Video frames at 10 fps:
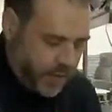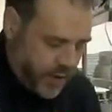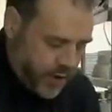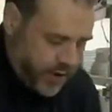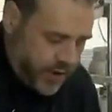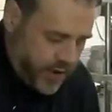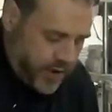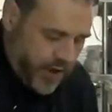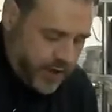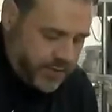apart, and
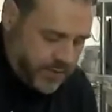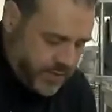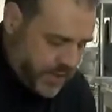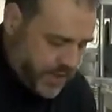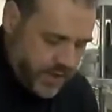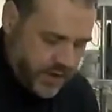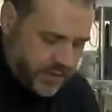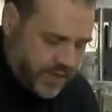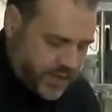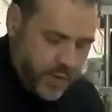now
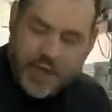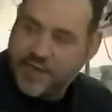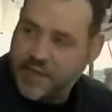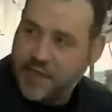you've just wasted